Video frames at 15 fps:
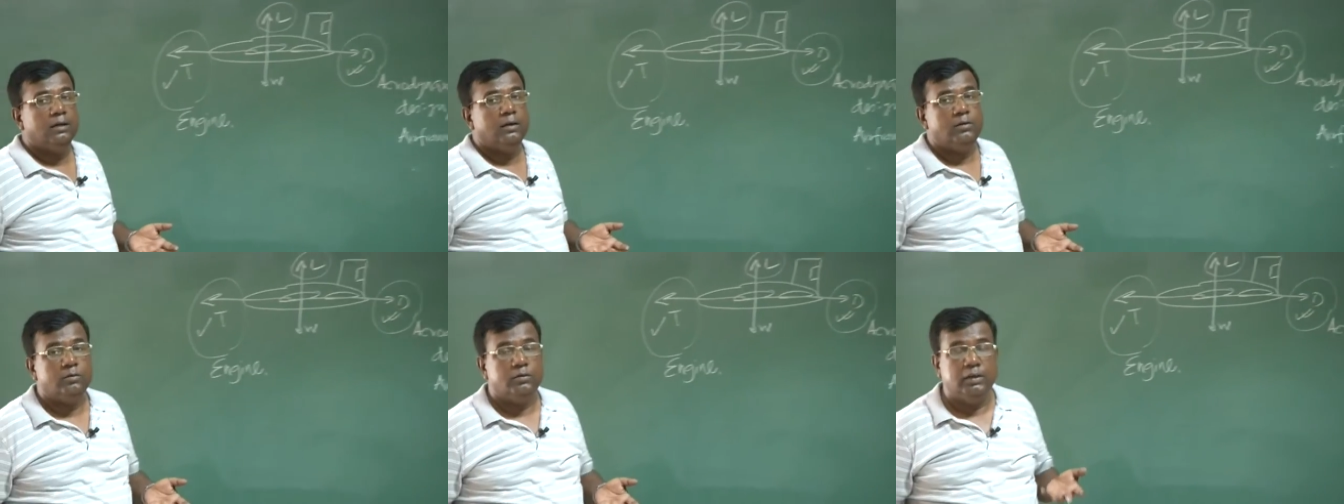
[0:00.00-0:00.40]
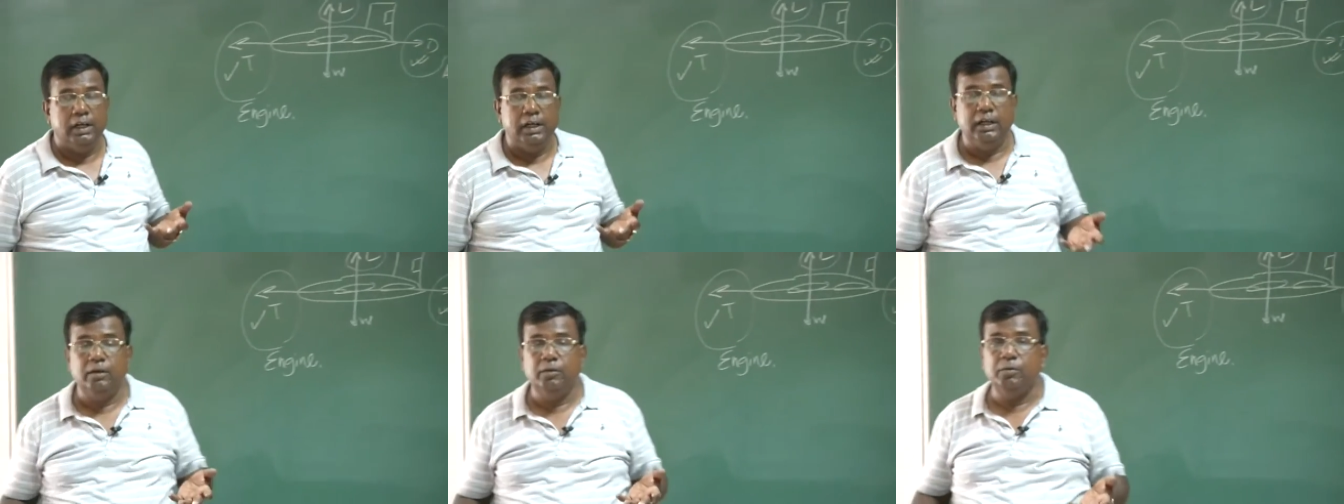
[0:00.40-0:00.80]
to
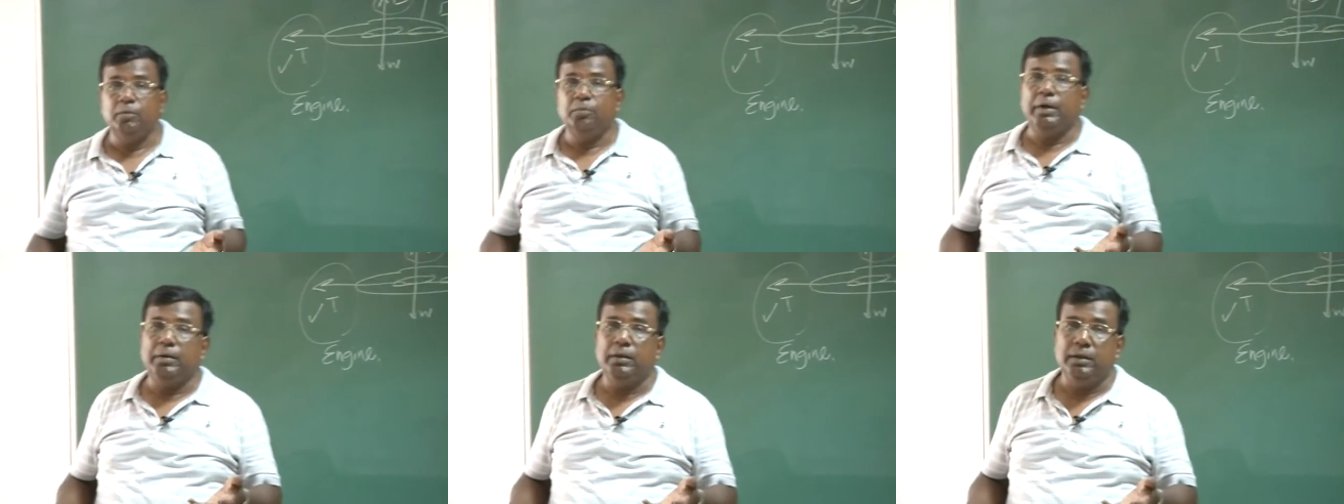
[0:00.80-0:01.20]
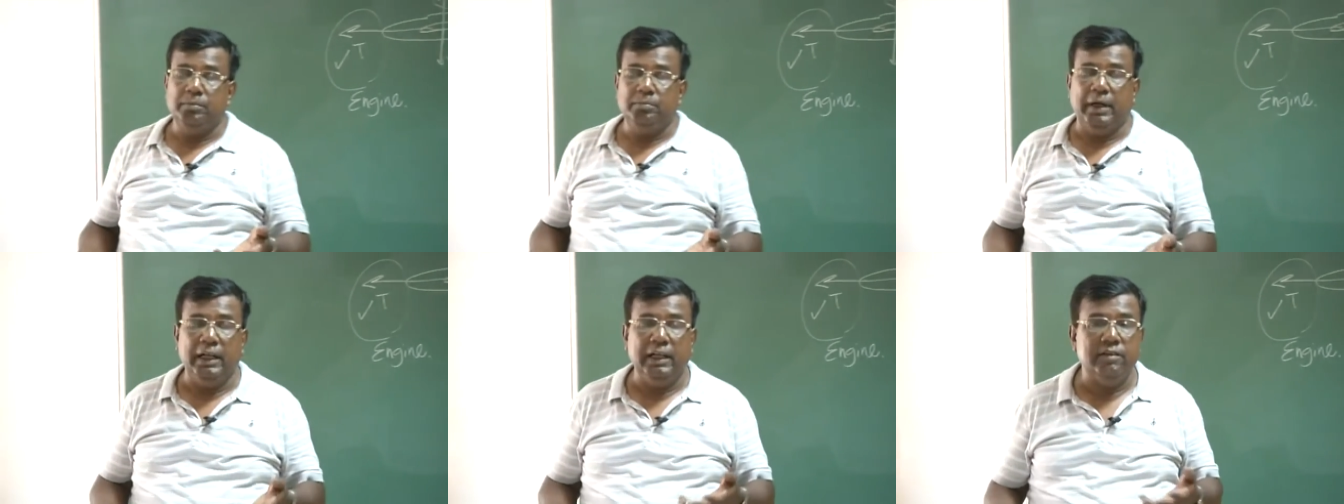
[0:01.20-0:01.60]
really
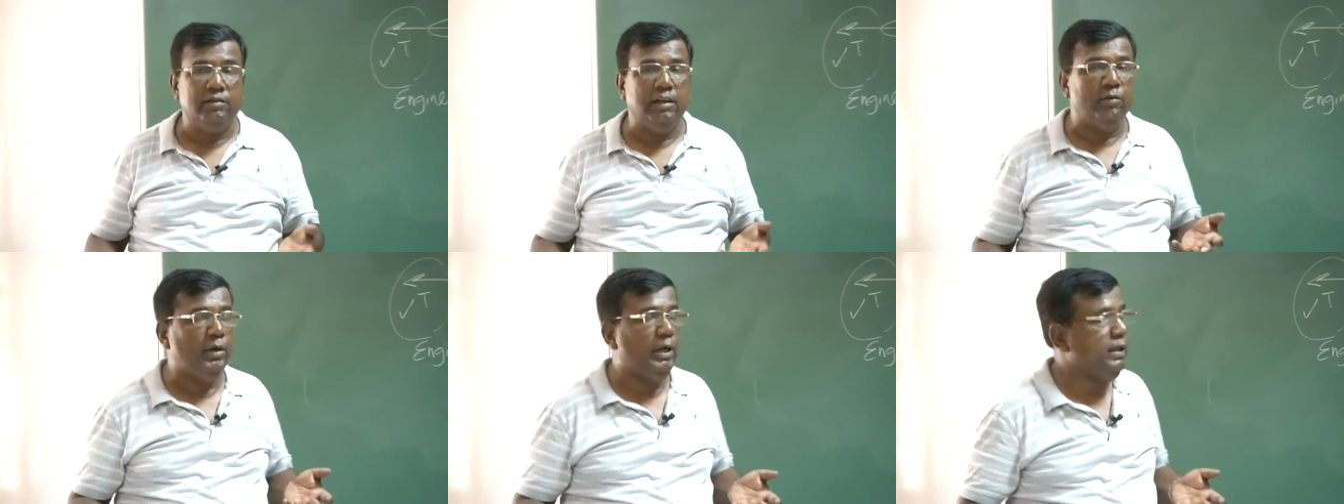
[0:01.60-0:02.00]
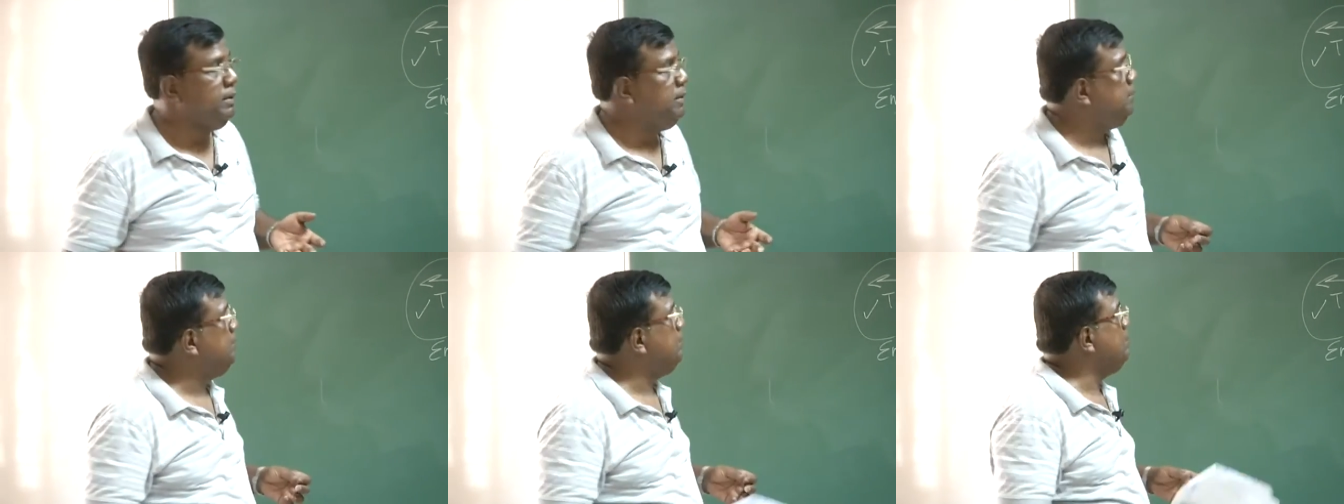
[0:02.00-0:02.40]
balance the weight.
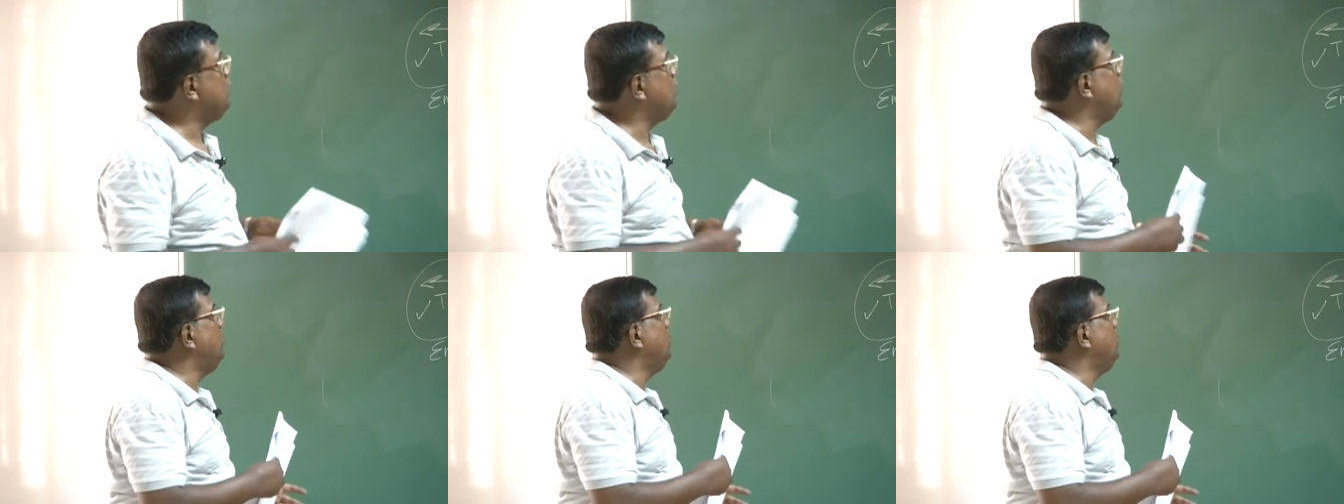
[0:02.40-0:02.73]
So